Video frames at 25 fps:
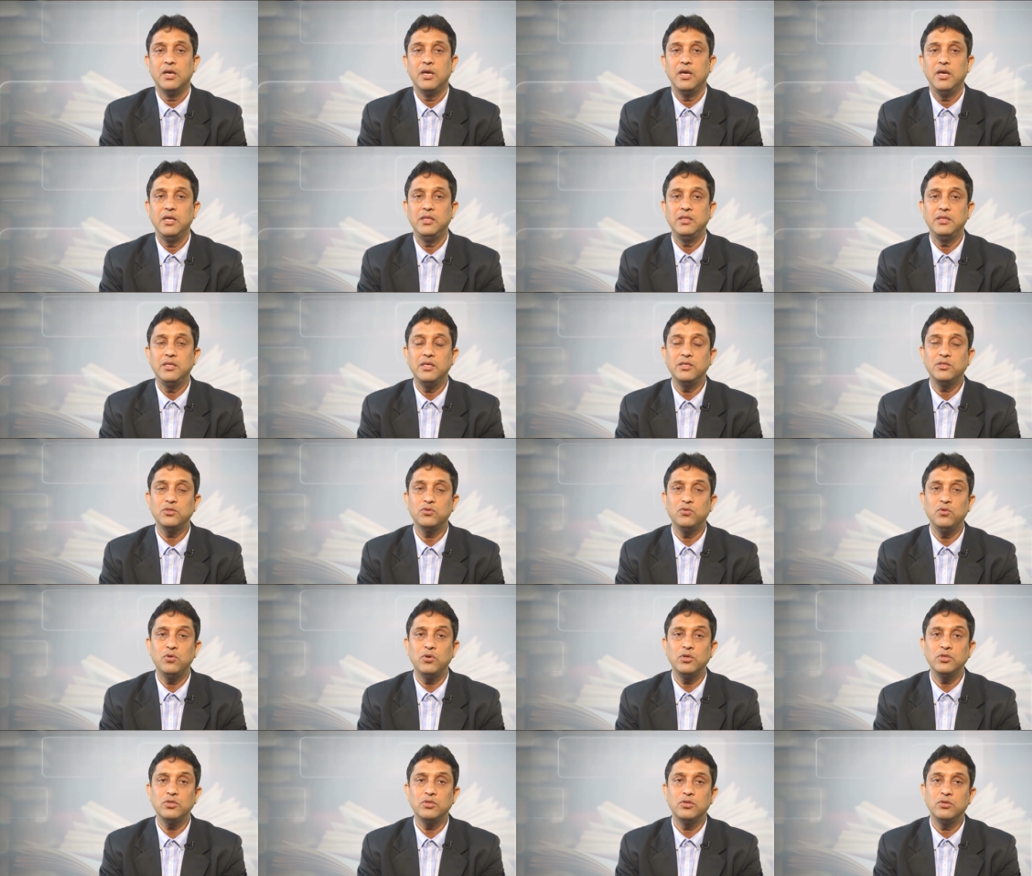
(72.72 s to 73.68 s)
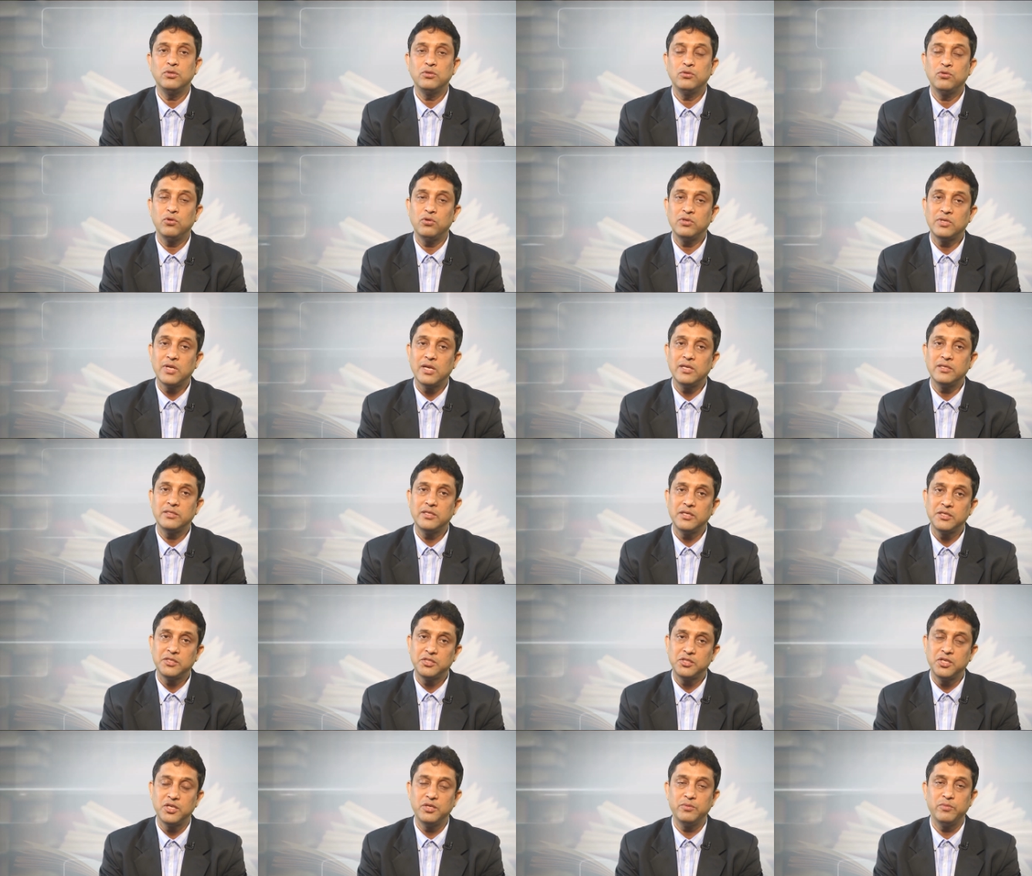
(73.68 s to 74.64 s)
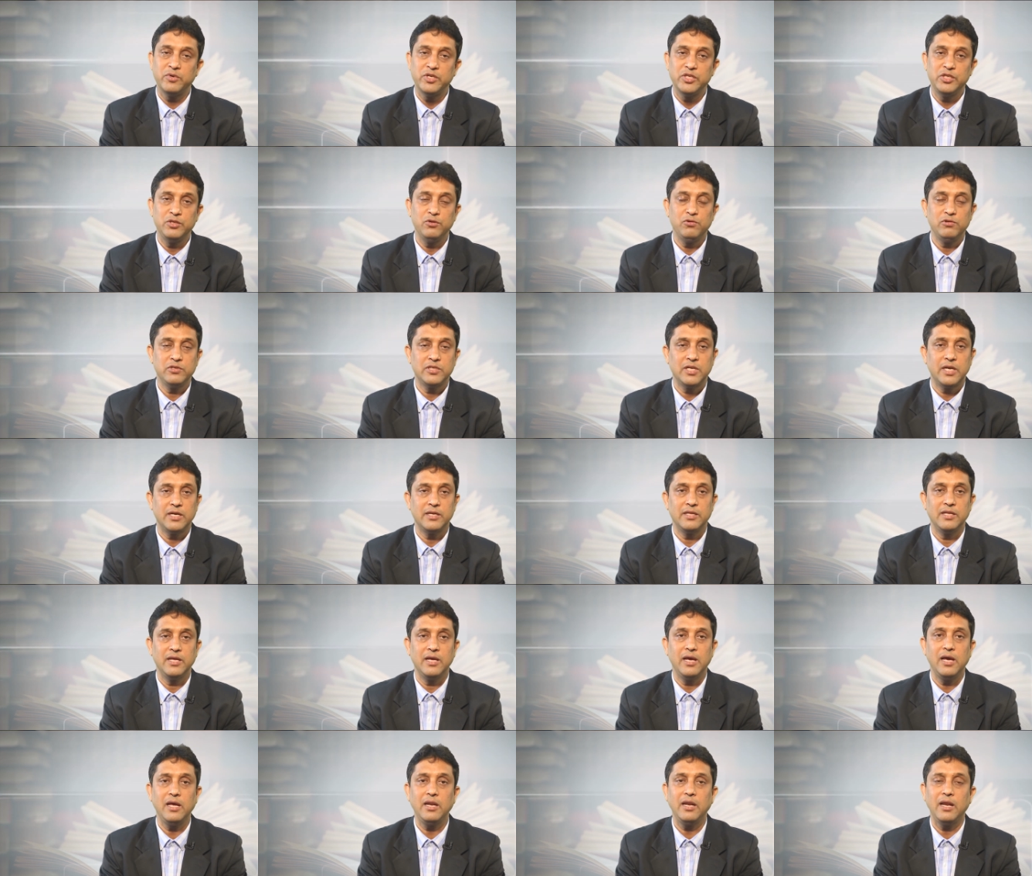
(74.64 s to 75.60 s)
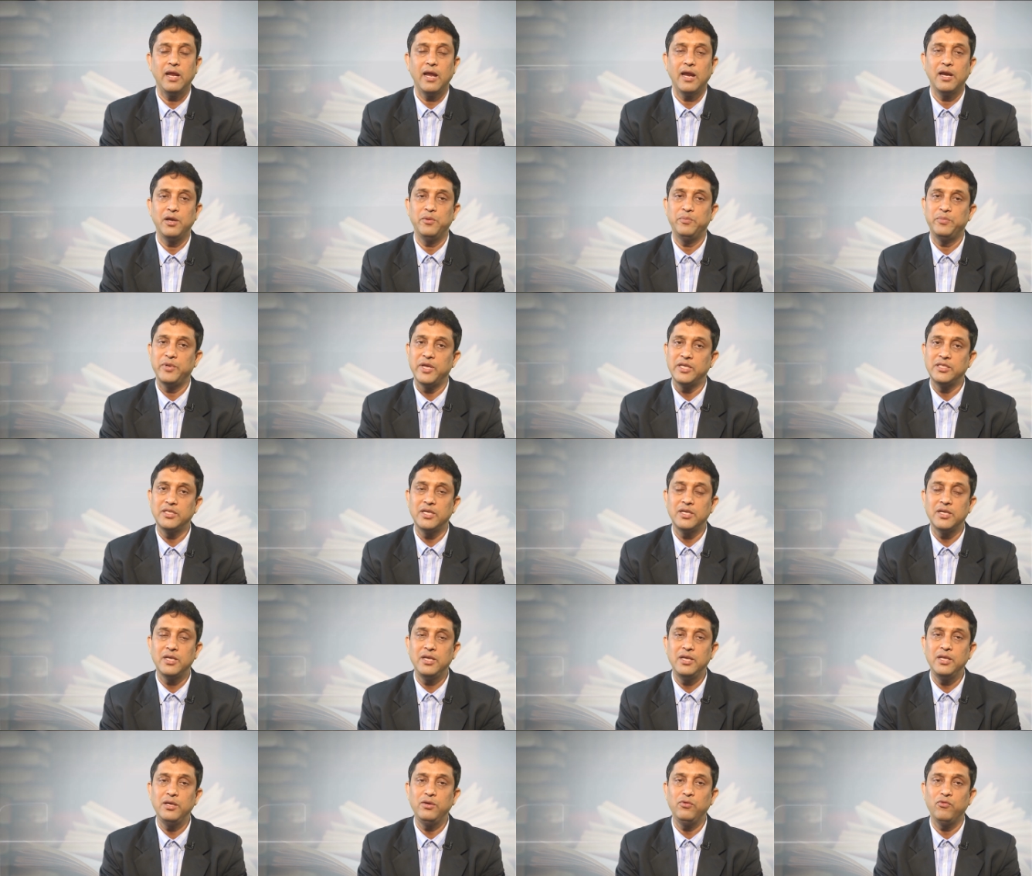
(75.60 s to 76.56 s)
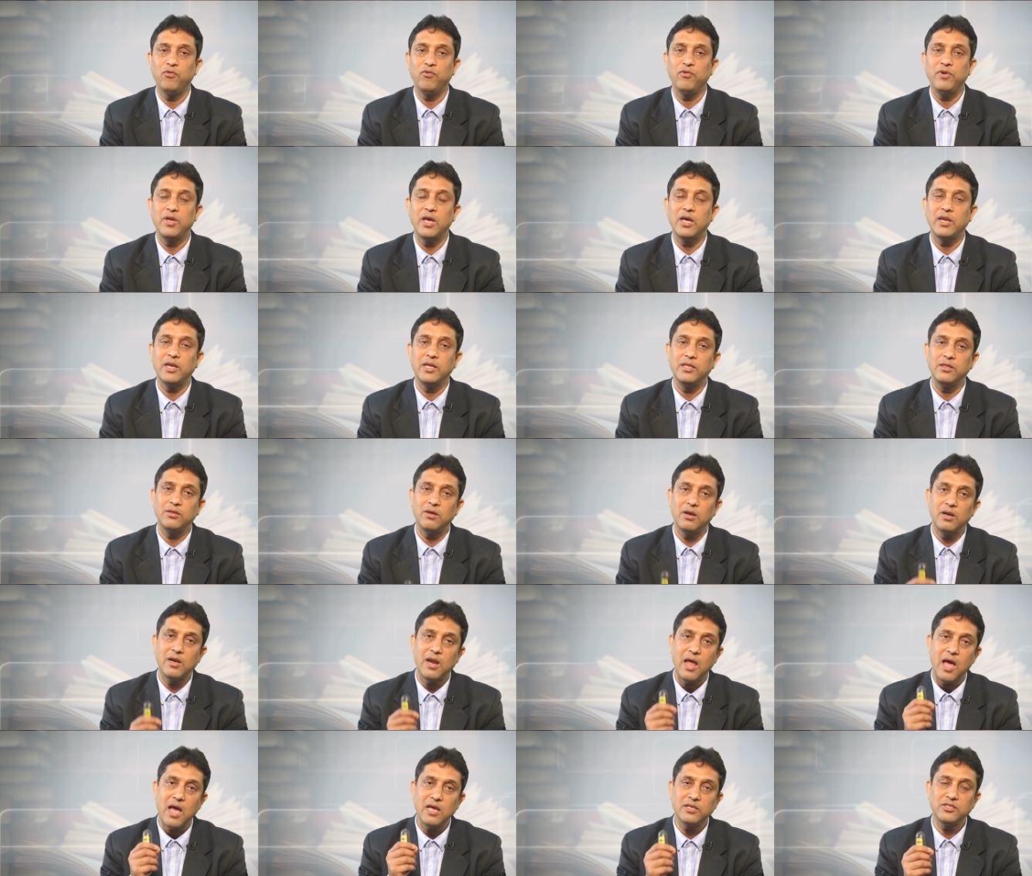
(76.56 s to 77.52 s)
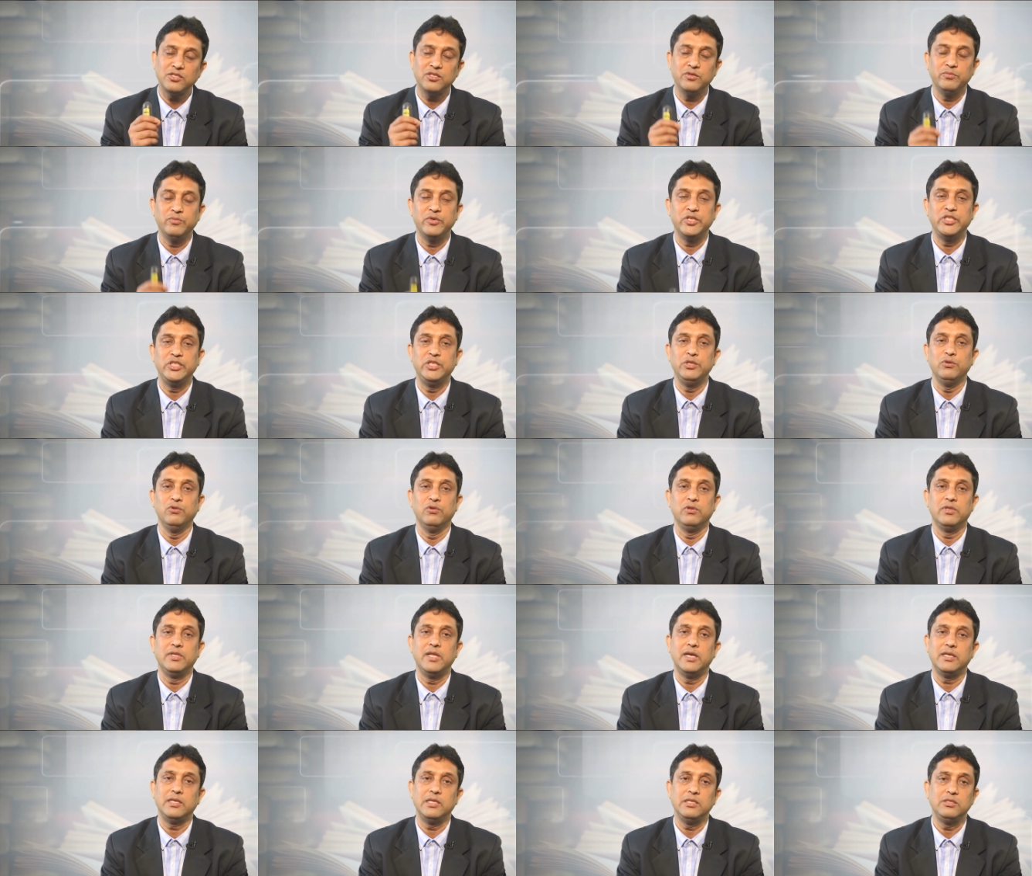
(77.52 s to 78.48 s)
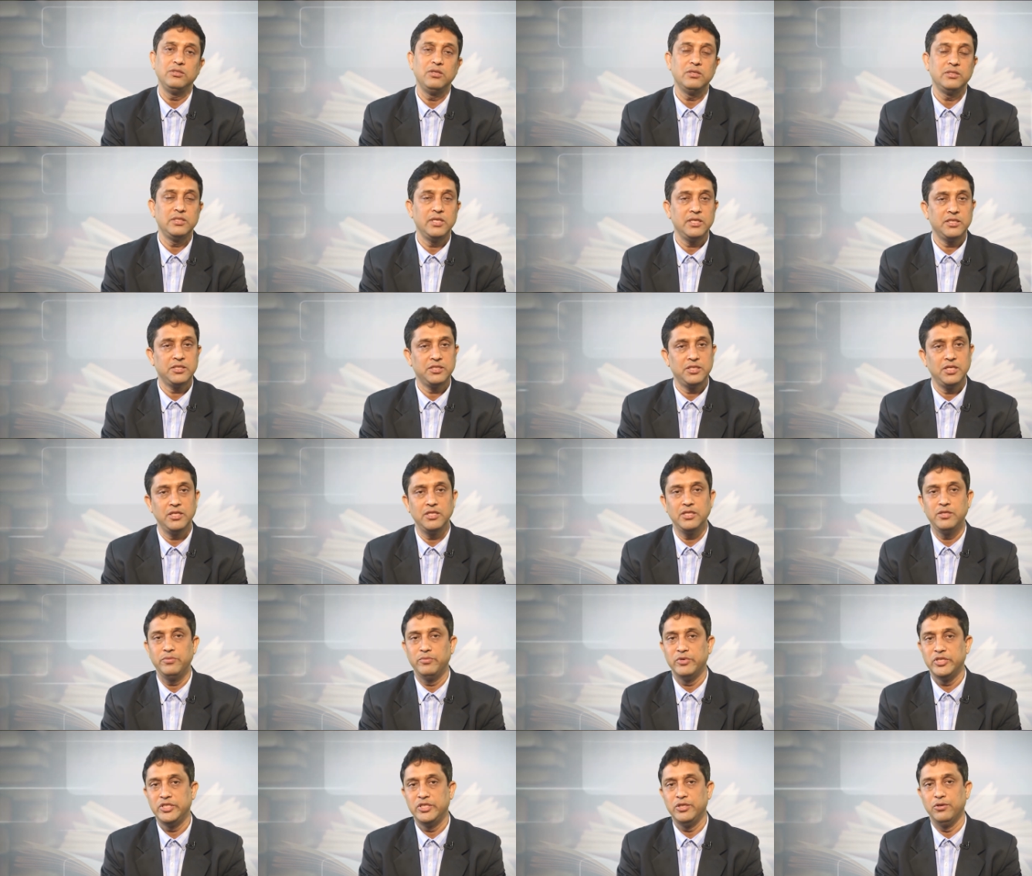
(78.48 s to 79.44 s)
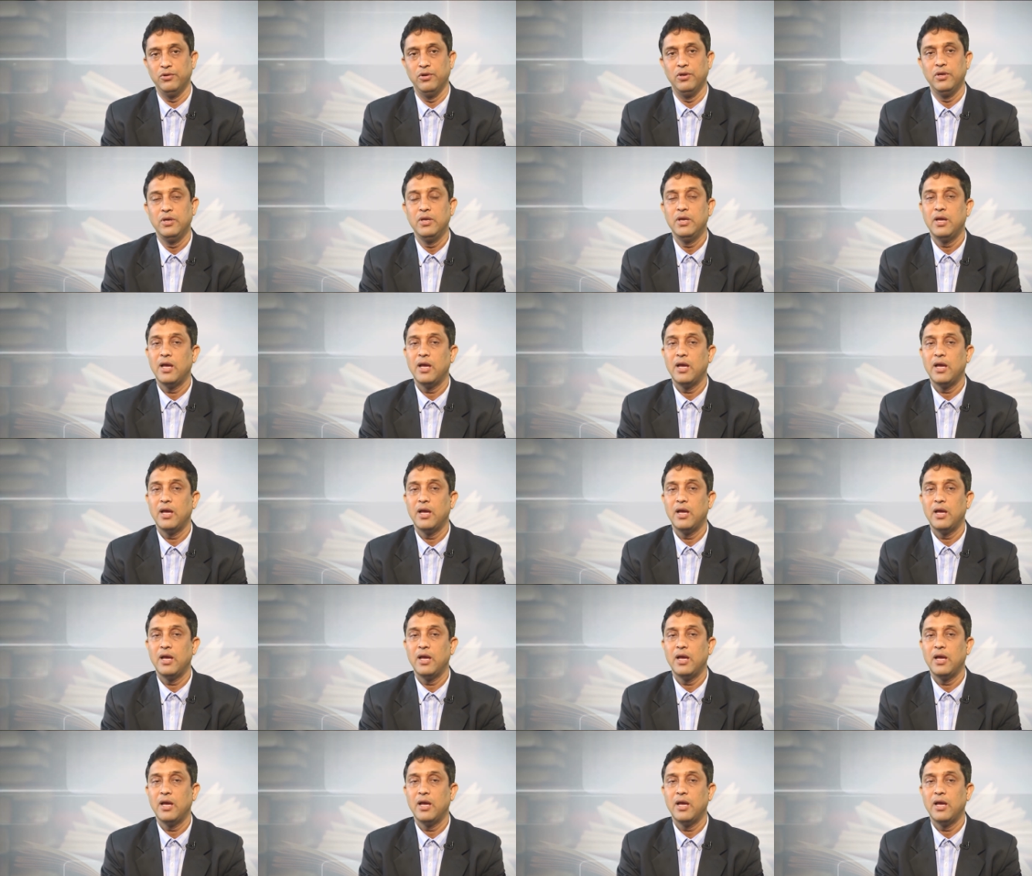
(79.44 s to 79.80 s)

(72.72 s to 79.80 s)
In this course, total 16 modules are there, and presently we are in the last module, that is the 16th module.